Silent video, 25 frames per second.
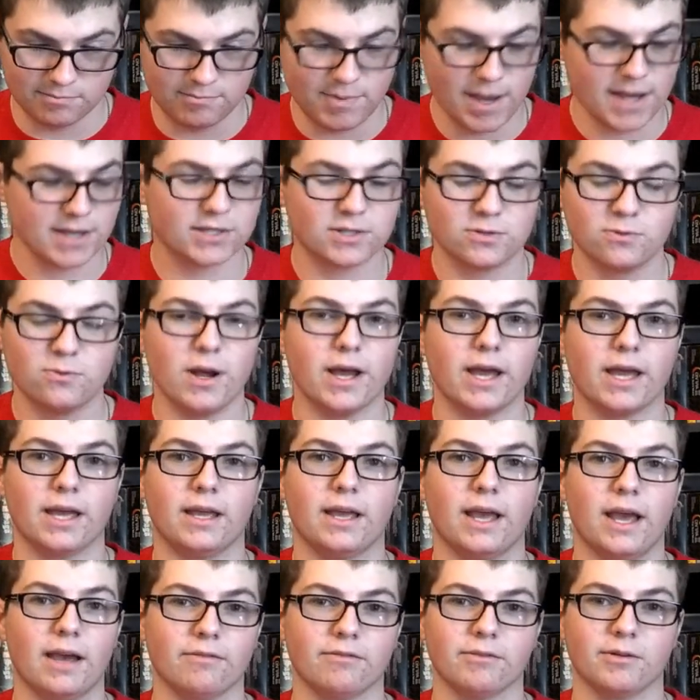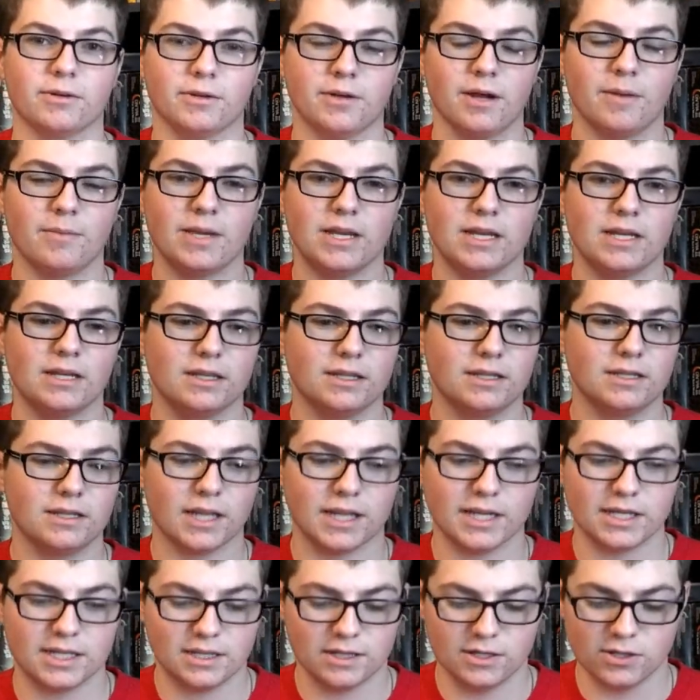best way ever. I mean,
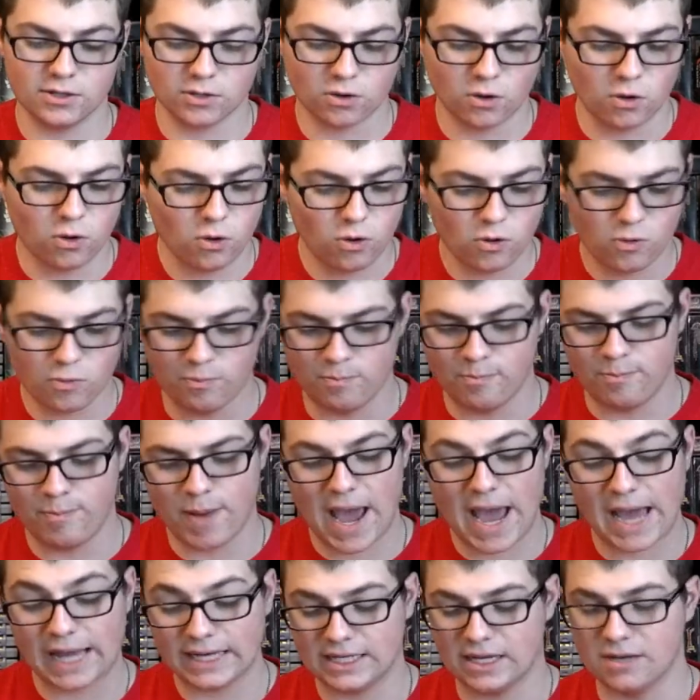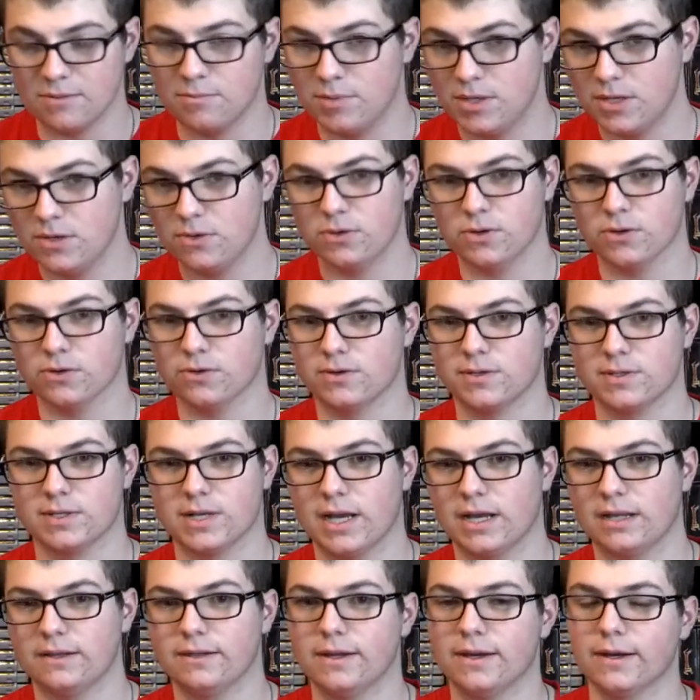like, your whole back computer is
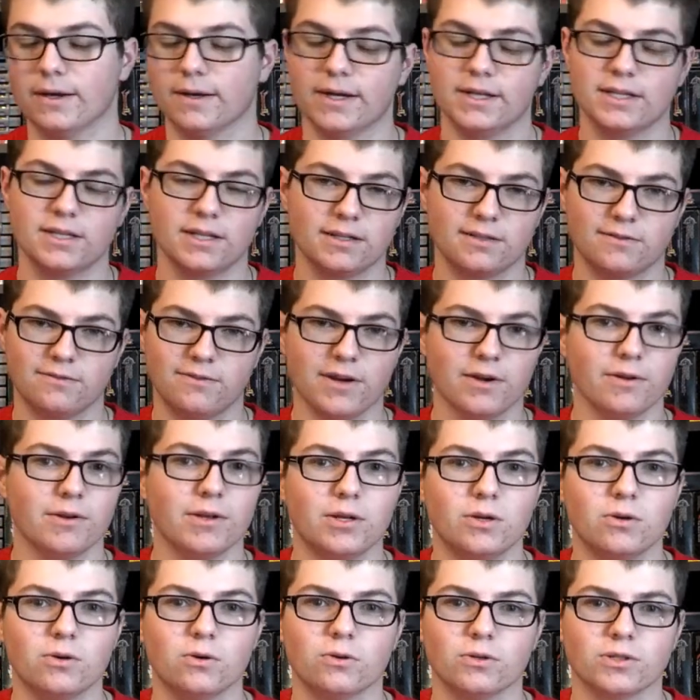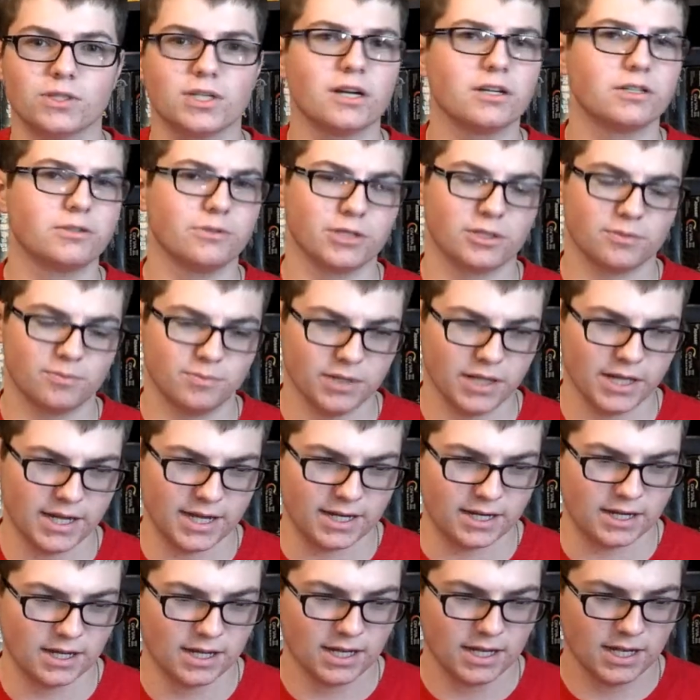on there. It's very cool. It's hard to
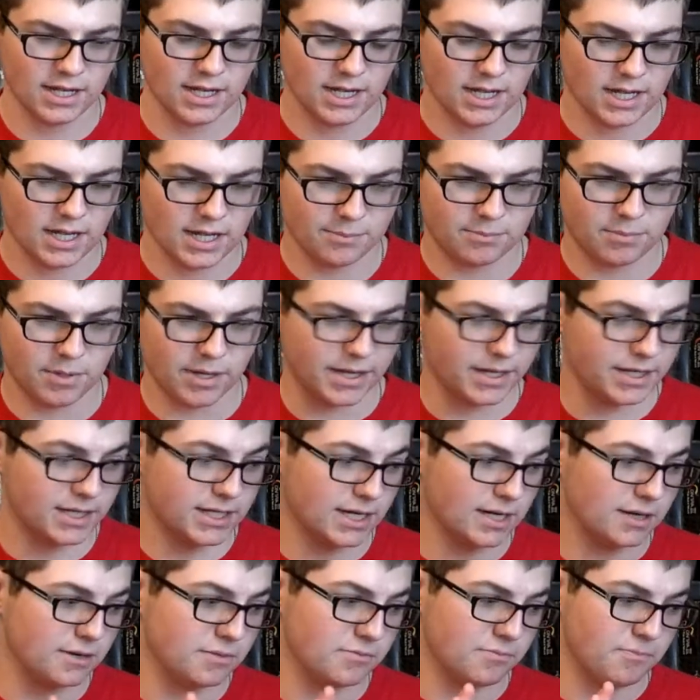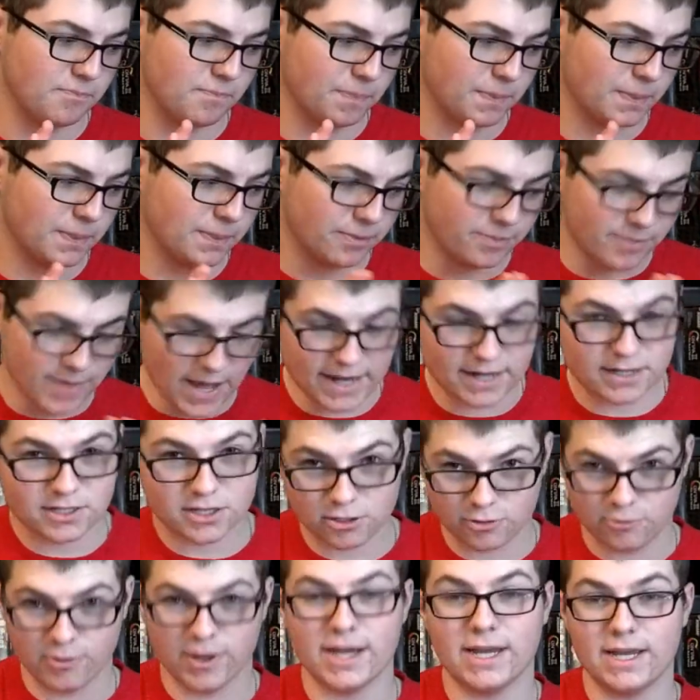explain, but that is
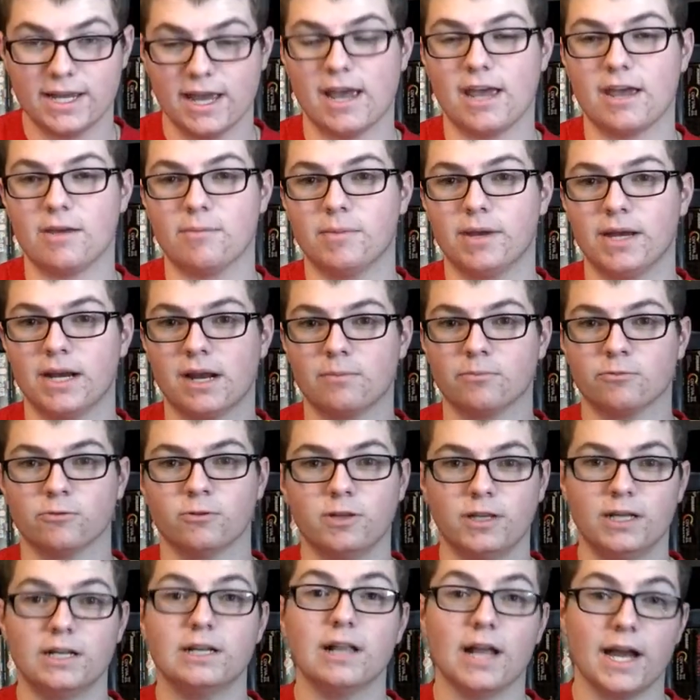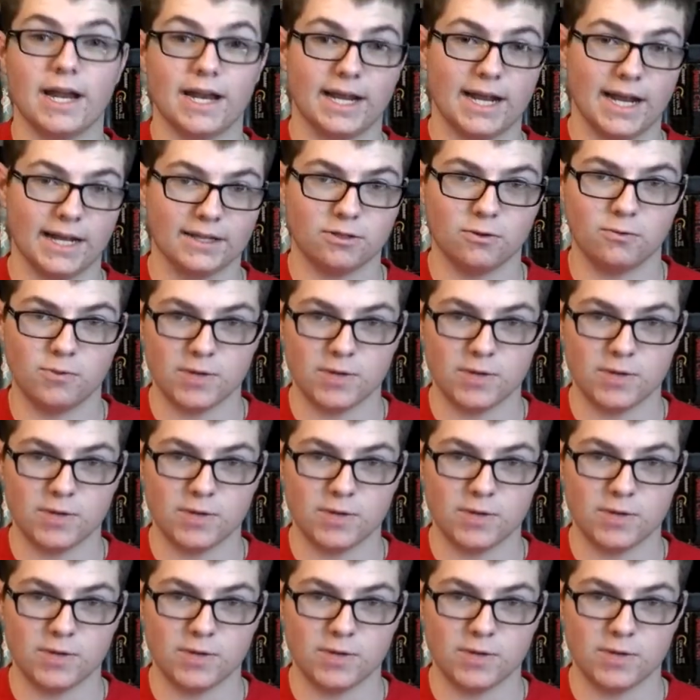a great game, and I'm really glad I got the